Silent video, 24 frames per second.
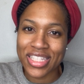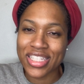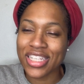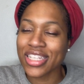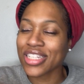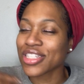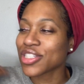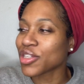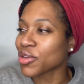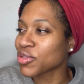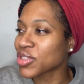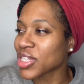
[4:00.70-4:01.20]
to,
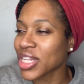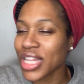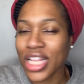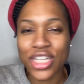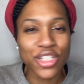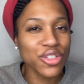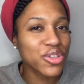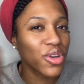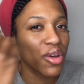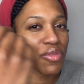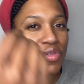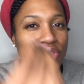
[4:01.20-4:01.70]
so to let
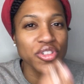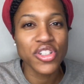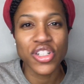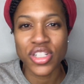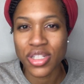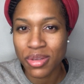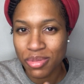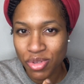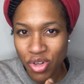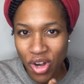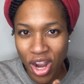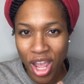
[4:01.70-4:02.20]
you know if you should
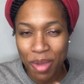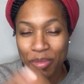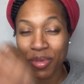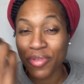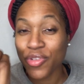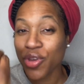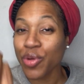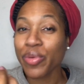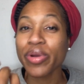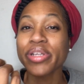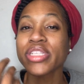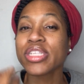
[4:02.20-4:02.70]
subscribe, if
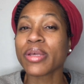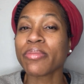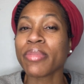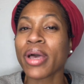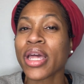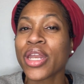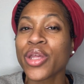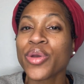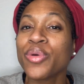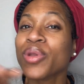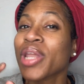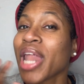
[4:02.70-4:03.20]
you are
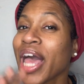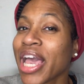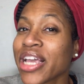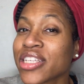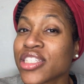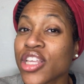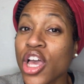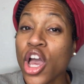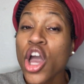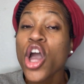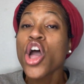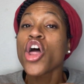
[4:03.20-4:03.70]
somebody who likes
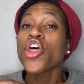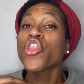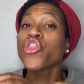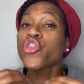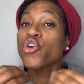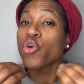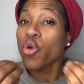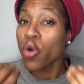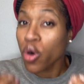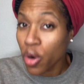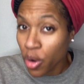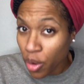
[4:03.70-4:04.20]

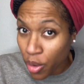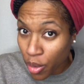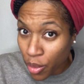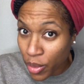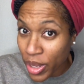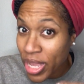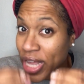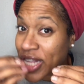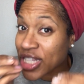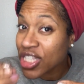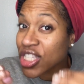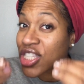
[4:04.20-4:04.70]
thorough,
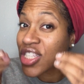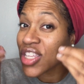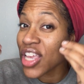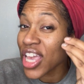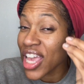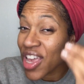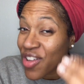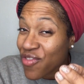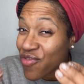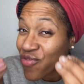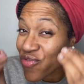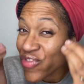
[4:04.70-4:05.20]
en
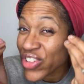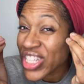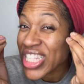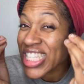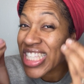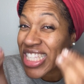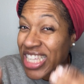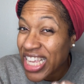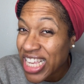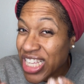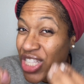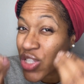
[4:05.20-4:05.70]

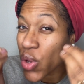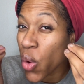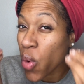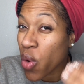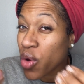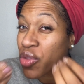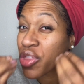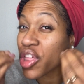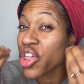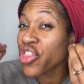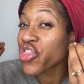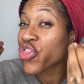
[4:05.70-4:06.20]
emphasis
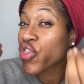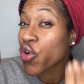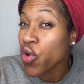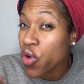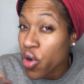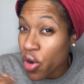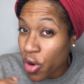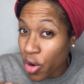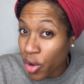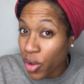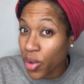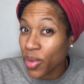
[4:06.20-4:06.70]
on the
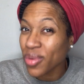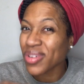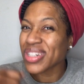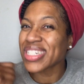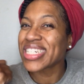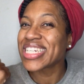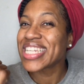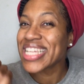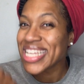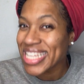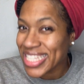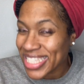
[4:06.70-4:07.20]
thorough,
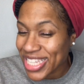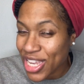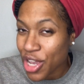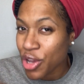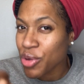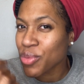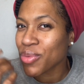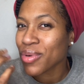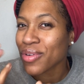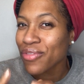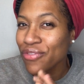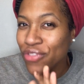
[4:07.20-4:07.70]
detailed
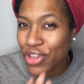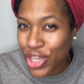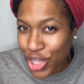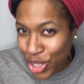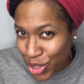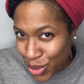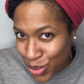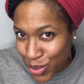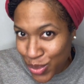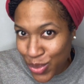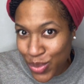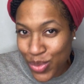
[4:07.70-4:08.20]

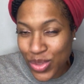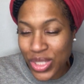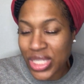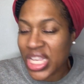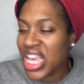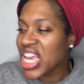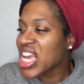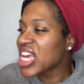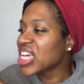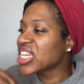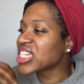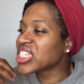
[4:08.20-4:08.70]
reviews,
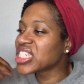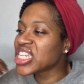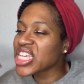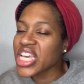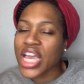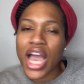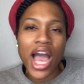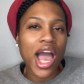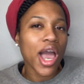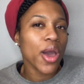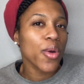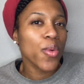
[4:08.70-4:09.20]
D
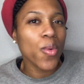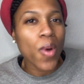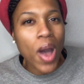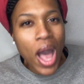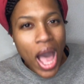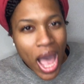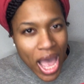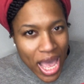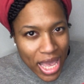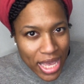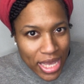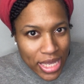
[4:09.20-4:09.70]
I
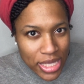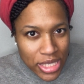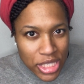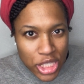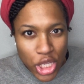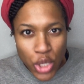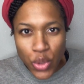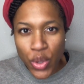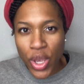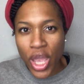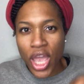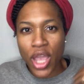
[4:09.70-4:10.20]
Ys,
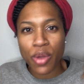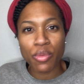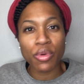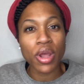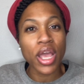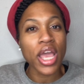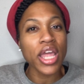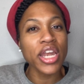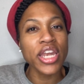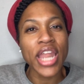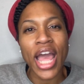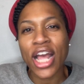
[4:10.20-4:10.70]
okay,
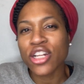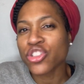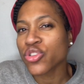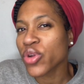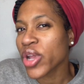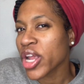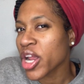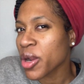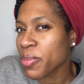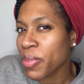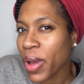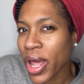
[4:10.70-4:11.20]
natural
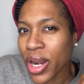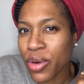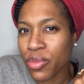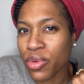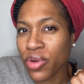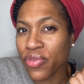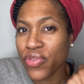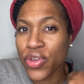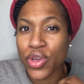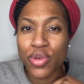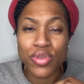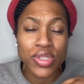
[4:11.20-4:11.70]
hair product
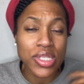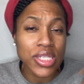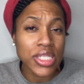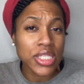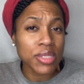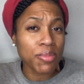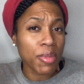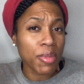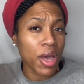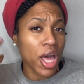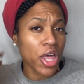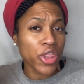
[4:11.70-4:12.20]
reviews and
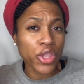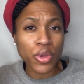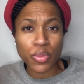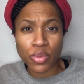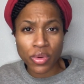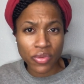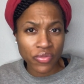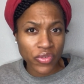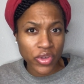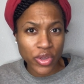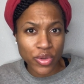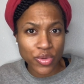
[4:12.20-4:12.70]
some other
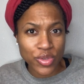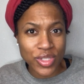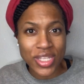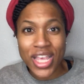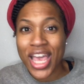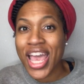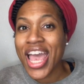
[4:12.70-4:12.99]
reviews,